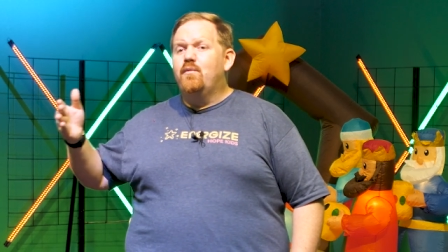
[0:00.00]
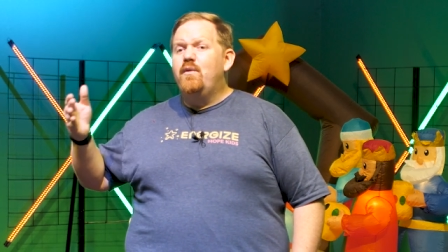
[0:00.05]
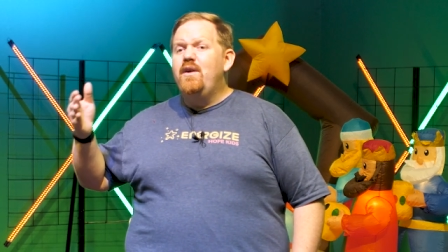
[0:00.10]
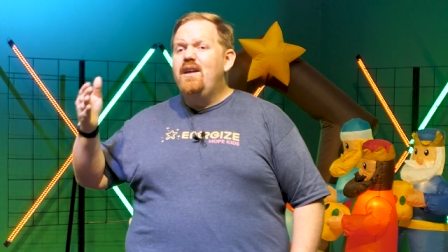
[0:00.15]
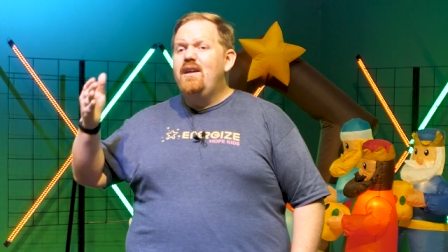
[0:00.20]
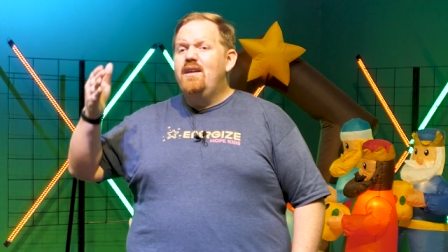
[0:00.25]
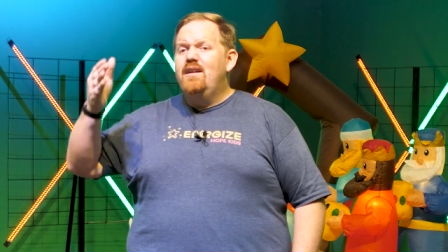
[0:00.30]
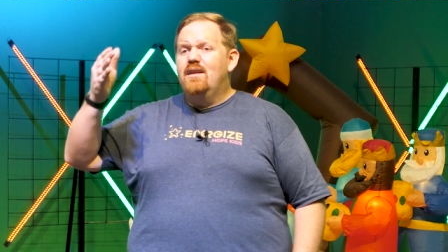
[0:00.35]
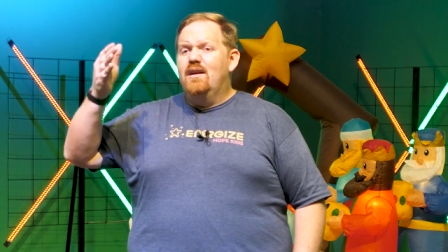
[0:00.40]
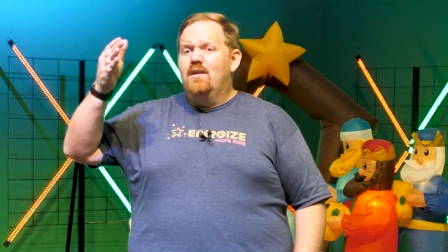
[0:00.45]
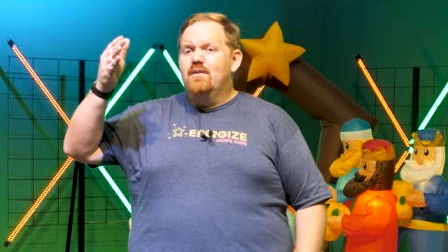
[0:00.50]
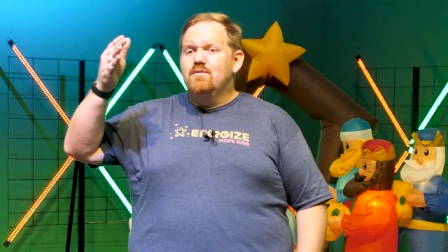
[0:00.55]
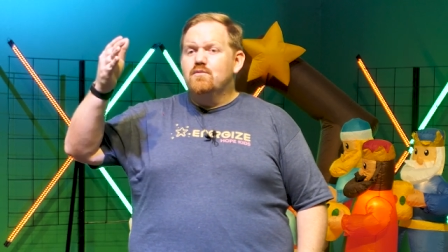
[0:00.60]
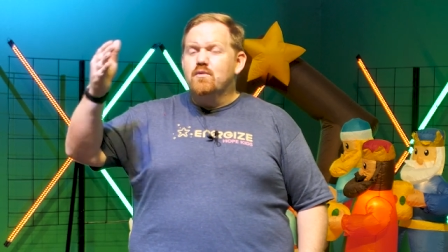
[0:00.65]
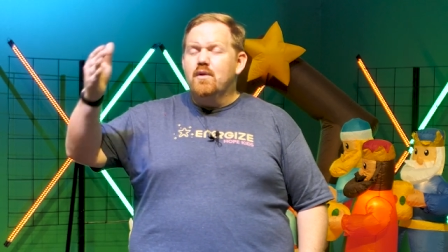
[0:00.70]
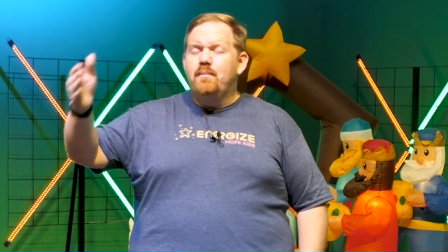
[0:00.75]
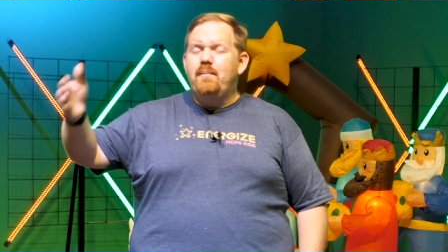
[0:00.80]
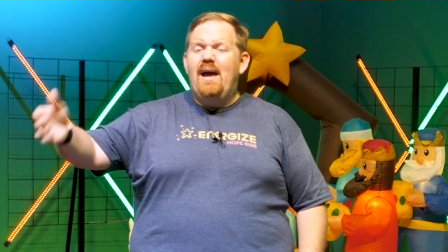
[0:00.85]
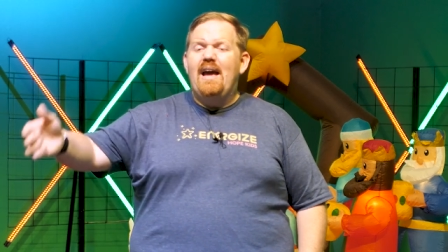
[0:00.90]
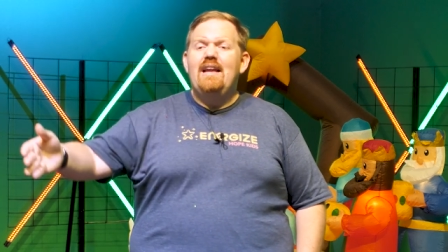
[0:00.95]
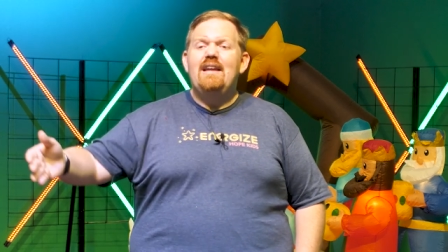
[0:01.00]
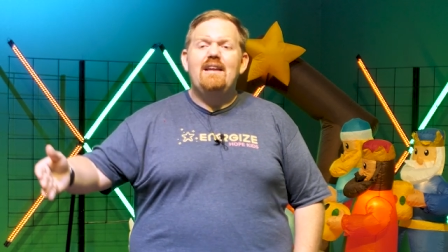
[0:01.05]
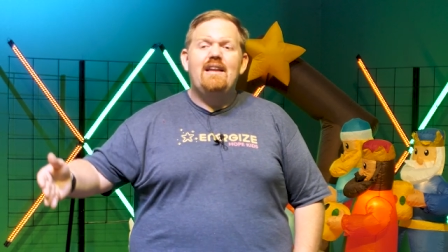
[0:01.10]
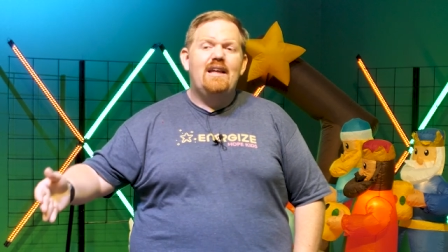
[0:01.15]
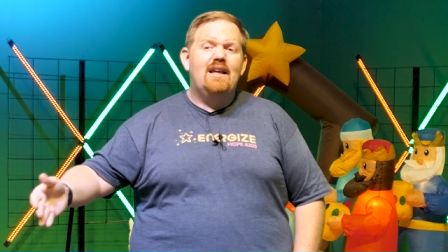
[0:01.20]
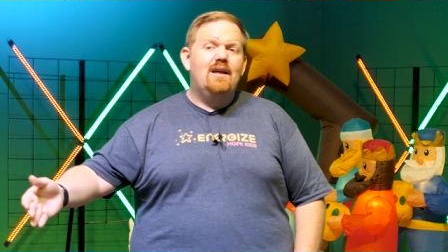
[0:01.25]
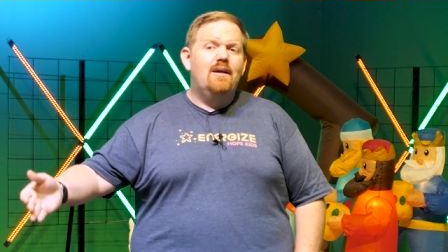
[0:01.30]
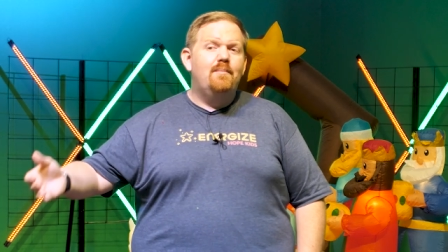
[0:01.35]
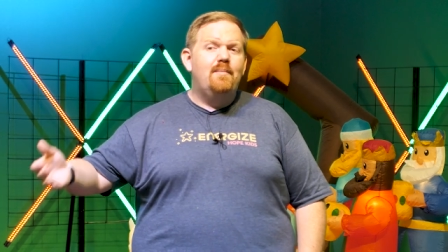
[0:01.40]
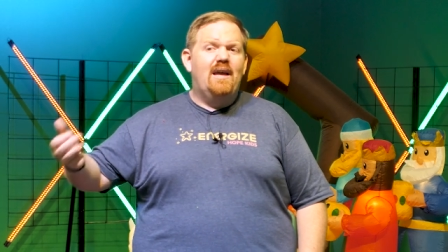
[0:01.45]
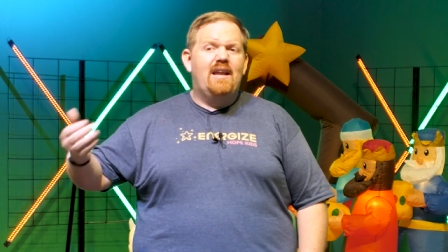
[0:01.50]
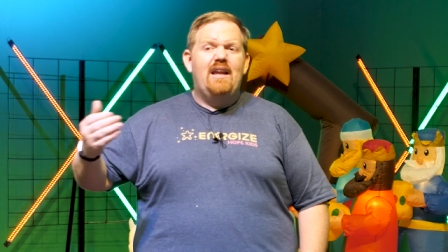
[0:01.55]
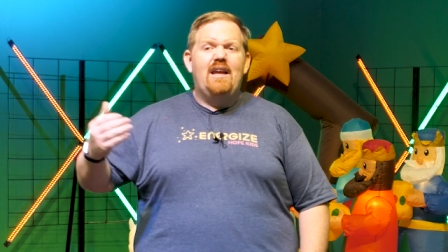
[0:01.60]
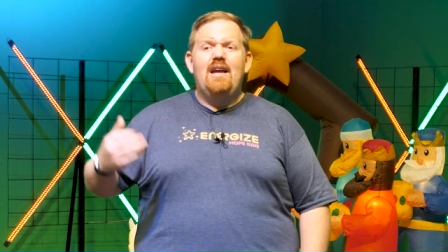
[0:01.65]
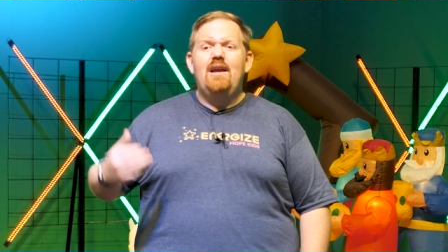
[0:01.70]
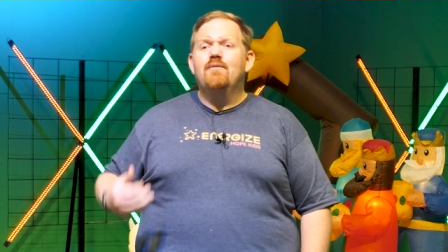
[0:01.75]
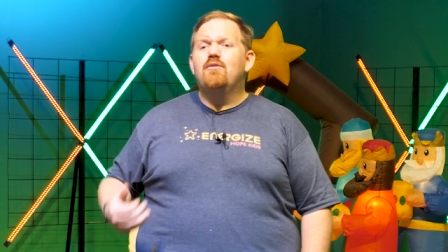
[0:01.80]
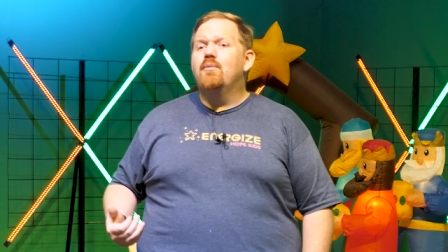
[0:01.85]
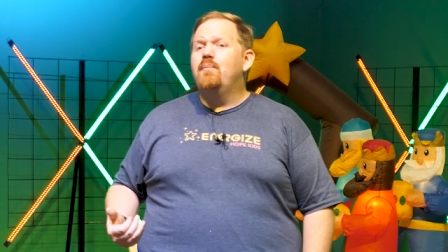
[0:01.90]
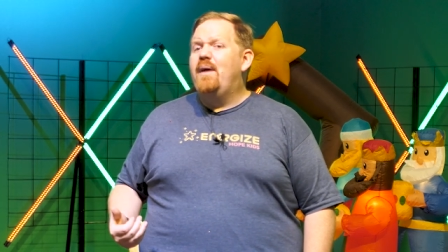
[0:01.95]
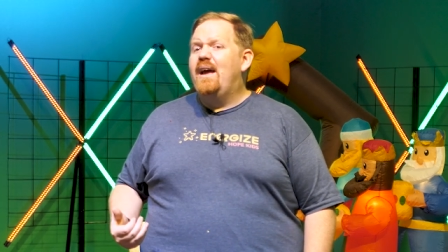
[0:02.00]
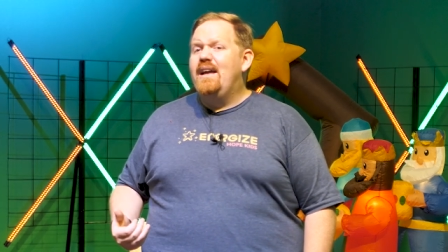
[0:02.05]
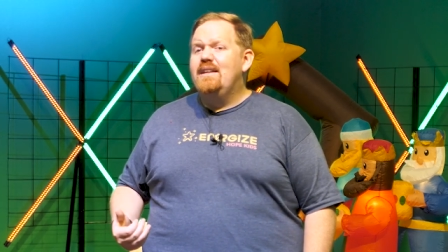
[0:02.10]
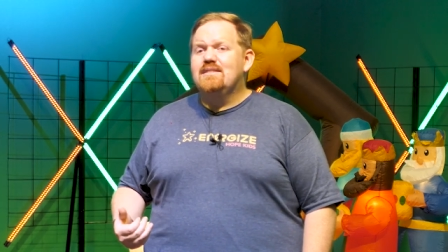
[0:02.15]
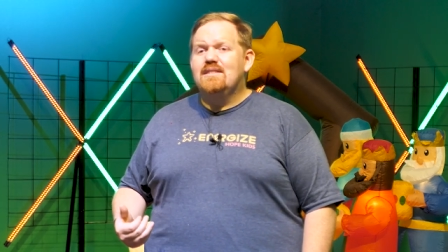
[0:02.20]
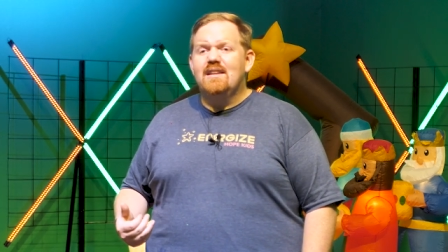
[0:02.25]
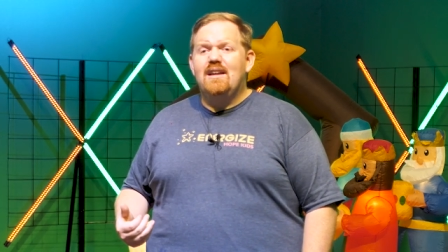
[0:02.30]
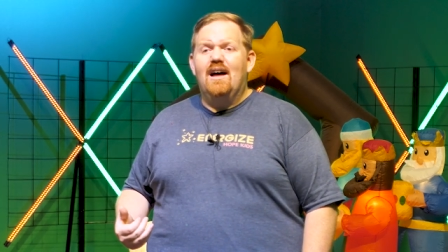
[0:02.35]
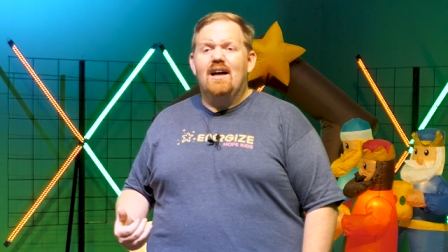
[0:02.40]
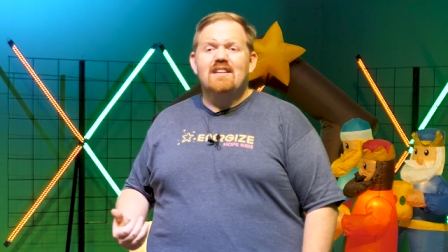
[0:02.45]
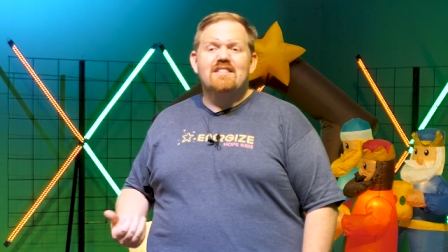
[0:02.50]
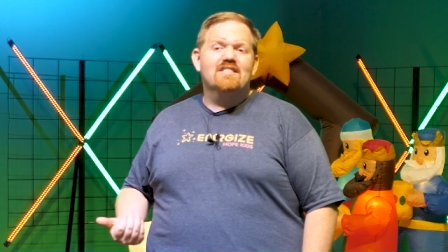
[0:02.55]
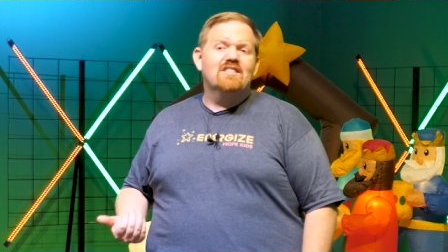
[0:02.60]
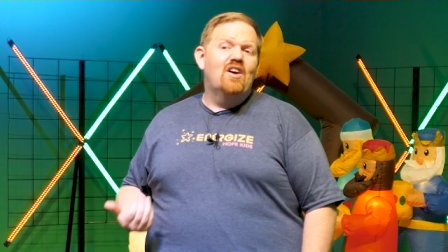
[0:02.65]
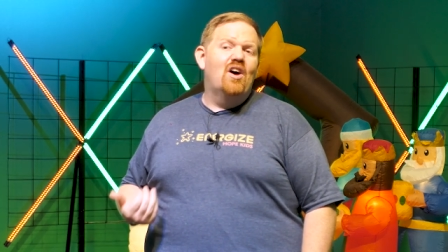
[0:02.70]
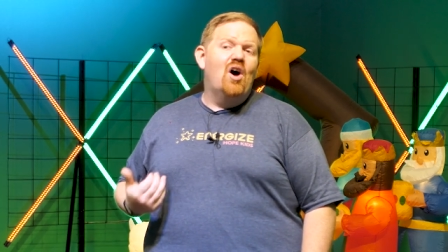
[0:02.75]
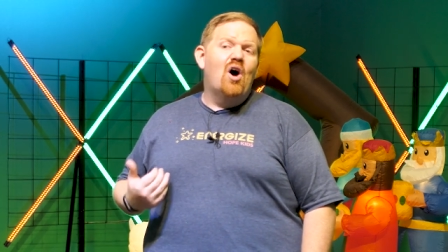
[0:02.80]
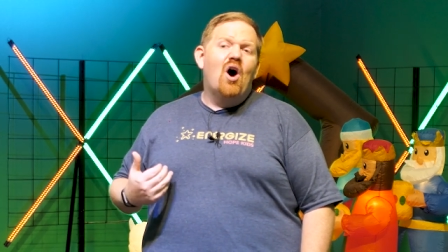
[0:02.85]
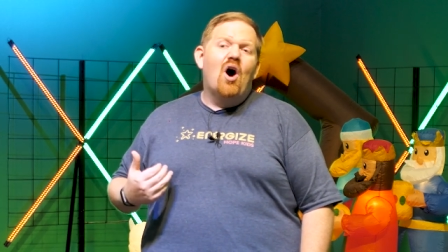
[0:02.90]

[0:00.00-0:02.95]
we remain in Him and He remains in us,